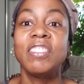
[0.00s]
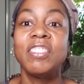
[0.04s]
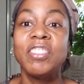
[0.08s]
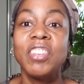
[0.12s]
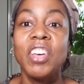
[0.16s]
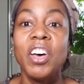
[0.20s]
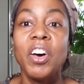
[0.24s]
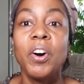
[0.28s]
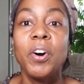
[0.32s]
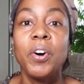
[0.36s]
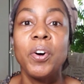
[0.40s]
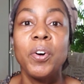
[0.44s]

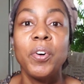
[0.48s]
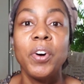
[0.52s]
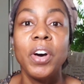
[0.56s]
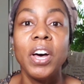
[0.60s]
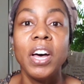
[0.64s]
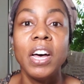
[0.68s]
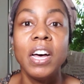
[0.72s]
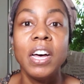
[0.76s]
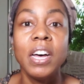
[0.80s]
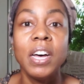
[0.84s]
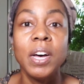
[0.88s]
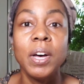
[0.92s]
So,
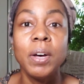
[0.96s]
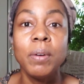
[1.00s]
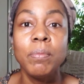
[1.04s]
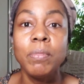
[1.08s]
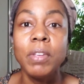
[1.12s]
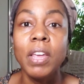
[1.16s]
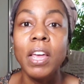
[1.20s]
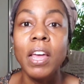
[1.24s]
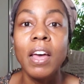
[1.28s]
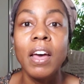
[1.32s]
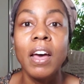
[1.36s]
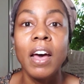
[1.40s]
um,
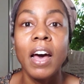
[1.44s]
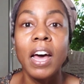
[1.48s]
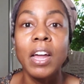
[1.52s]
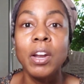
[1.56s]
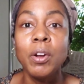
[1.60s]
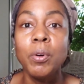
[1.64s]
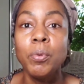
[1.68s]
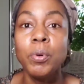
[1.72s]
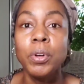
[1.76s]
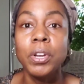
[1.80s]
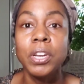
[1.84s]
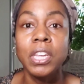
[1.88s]
yeah, I
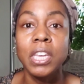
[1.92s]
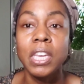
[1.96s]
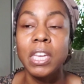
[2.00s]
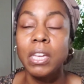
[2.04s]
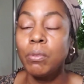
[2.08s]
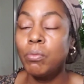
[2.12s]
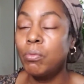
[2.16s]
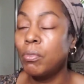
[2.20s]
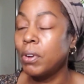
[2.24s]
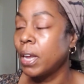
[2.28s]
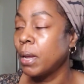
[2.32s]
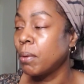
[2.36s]
don't want to
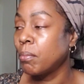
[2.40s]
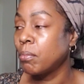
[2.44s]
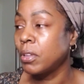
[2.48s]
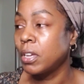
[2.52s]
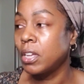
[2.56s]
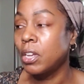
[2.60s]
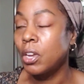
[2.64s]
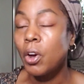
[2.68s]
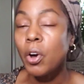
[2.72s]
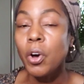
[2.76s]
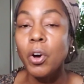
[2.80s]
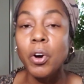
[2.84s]
keep
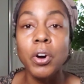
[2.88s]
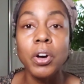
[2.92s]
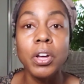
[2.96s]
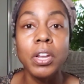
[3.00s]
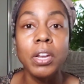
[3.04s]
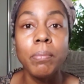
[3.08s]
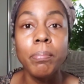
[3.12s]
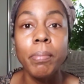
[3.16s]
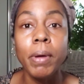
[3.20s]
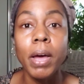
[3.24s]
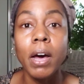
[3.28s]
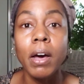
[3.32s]
rambling on
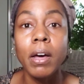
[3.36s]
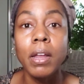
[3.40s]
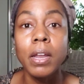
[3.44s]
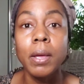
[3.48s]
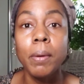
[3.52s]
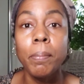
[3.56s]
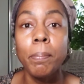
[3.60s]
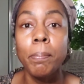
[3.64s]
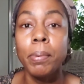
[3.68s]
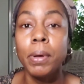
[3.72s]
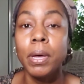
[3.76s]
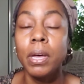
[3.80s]
about
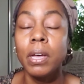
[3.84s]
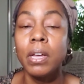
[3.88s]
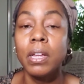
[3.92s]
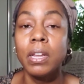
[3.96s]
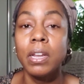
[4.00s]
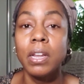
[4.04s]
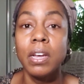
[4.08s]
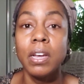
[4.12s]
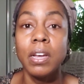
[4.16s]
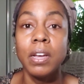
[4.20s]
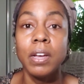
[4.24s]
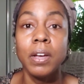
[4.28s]
it,
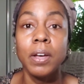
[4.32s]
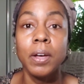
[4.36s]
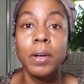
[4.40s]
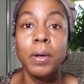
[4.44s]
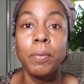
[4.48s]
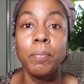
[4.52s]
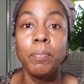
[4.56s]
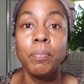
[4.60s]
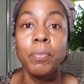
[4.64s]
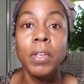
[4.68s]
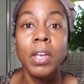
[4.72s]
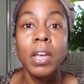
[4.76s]
but
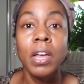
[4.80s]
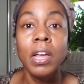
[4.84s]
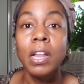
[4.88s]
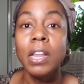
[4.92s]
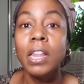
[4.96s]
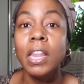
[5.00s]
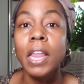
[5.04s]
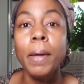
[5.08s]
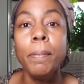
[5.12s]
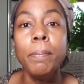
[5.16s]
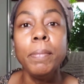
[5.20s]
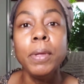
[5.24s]
um,
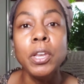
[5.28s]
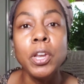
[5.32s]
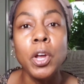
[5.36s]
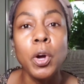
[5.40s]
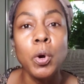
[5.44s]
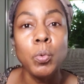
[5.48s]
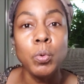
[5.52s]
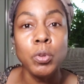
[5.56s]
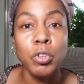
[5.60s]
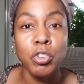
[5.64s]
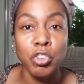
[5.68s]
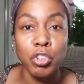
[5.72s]
let me know
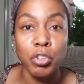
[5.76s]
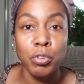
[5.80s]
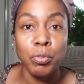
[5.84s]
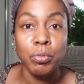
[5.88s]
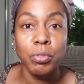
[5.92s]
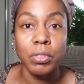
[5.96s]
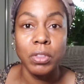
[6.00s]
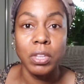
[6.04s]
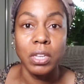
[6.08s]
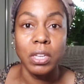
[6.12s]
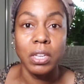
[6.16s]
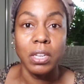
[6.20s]
what you
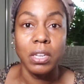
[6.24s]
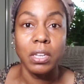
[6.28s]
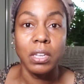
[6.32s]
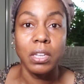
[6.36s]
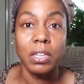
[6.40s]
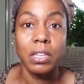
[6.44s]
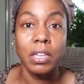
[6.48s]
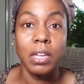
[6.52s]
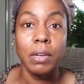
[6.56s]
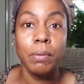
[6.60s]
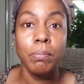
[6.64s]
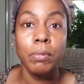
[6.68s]
think.
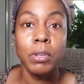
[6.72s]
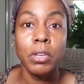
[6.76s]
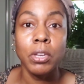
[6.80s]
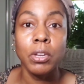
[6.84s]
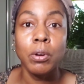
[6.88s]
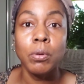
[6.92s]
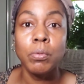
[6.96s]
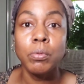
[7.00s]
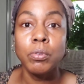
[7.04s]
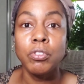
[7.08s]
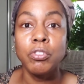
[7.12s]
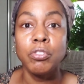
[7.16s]
Let me know
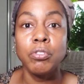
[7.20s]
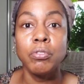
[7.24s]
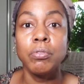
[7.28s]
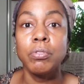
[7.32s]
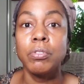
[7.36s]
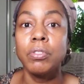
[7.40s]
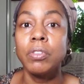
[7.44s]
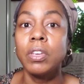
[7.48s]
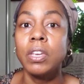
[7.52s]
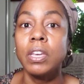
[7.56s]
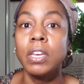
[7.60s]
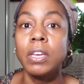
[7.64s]
what you
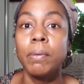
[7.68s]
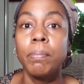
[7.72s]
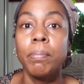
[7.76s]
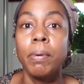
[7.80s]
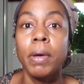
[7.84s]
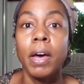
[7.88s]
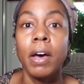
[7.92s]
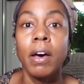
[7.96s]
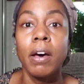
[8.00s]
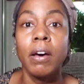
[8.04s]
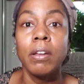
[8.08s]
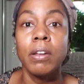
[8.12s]
think
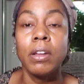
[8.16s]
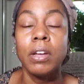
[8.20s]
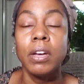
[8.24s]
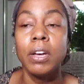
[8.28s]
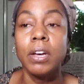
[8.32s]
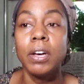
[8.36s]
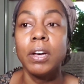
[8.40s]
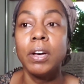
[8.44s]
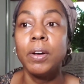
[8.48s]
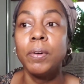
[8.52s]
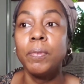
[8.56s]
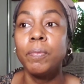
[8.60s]
about
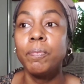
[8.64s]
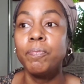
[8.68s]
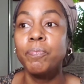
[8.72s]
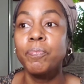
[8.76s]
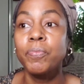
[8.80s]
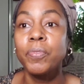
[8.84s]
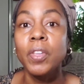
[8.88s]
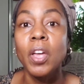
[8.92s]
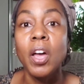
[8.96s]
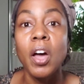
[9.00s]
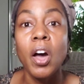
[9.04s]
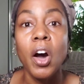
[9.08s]
um,
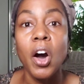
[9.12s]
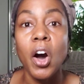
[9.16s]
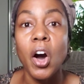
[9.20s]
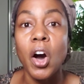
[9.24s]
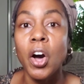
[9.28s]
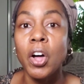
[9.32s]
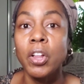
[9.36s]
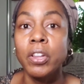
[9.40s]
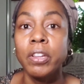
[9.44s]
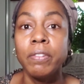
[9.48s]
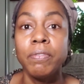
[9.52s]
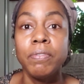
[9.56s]

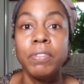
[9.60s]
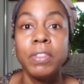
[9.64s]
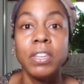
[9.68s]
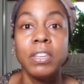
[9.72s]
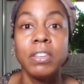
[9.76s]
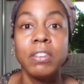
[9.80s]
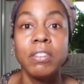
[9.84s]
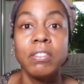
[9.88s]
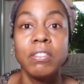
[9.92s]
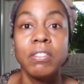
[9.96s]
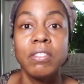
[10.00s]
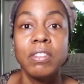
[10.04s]
all of
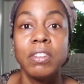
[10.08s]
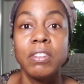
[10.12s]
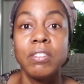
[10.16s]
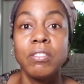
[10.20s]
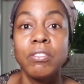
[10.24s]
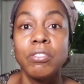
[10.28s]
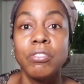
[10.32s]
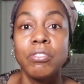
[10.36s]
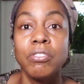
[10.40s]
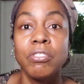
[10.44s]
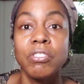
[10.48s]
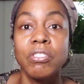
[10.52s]
this. These
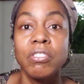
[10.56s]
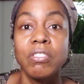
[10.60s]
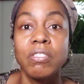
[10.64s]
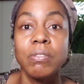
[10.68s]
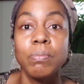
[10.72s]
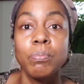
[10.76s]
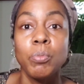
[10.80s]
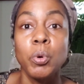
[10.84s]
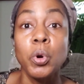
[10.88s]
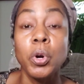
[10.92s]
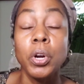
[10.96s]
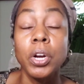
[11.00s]
are just
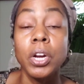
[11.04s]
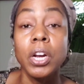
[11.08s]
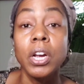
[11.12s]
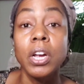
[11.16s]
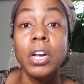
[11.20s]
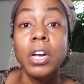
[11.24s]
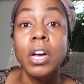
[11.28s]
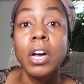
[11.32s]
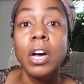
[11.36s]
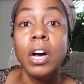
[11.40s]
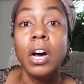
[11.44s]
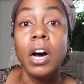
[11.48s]
more
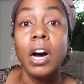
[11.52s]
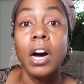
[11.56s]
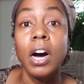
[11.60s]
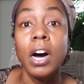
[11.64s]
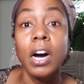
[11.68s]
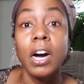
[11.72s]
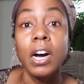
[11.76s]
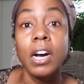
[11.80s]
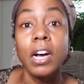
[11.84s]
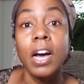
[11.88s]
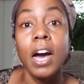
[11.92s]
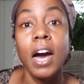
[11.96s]

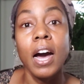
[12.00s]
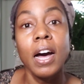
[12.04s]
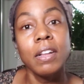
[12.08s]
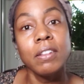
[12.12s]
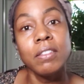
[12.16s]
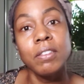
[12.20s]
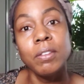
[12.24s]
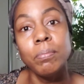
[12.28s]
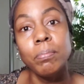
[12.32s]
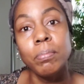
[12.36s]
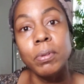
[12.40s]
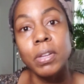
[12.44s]
uh,
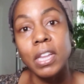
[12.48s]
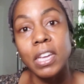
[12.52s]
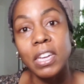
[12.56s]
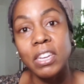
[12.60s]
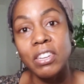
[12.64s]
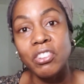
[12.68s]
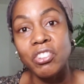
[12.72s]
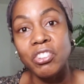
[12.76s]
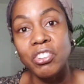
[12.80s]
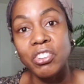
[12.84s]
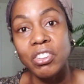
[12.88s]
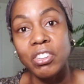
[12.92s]

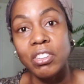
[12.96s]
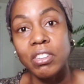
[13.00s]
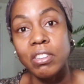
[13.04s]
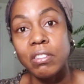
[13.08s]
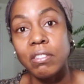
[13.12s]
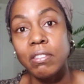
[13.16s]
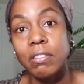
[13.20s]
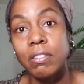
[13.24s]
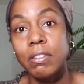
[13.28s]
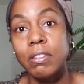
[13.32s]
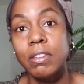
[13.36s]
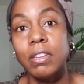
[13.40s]

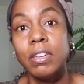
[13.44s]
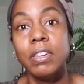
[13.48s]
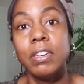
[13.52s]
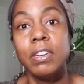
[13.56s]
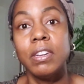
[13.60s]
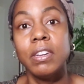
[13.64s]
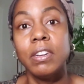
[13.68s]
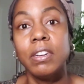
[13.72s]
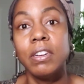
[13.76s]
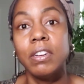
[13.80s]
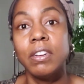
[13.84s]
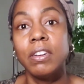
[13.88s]
contemplations,
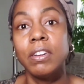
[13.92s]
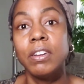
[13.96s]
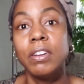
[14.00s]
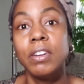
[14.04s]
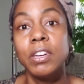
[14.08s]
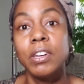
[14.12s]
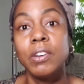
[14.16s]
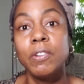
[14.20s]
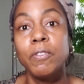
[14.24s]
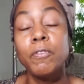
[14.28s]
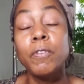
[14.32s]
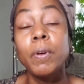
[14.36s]
uh,
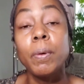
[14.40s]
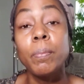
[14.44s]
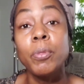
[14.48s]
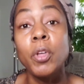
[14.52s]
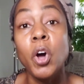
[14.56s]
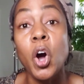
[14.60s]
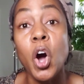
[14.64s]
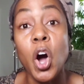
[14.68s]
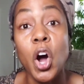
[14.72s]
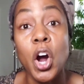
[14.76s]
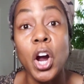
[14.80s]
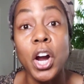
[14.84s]
from the
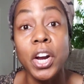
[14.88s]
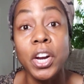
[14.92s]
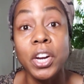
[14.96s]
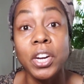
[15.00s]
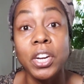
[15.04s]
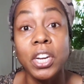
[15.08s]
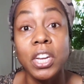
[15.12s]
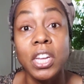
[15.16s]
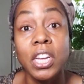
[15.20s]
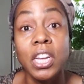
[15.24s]
heart.